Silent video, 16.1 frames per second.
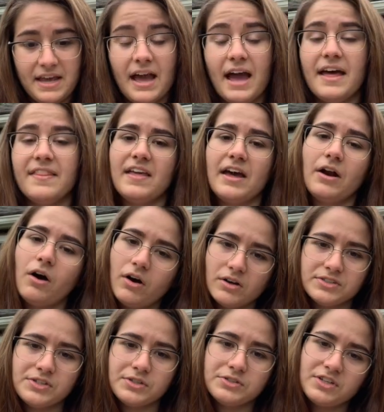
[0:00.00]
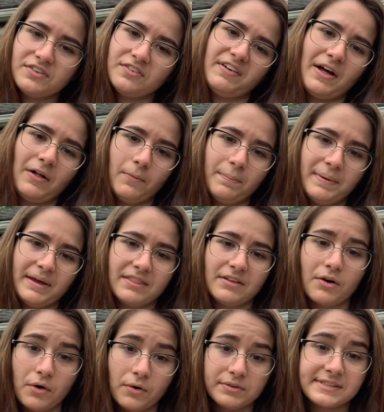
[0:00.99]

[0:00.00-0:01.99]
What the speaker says: and then also developing their own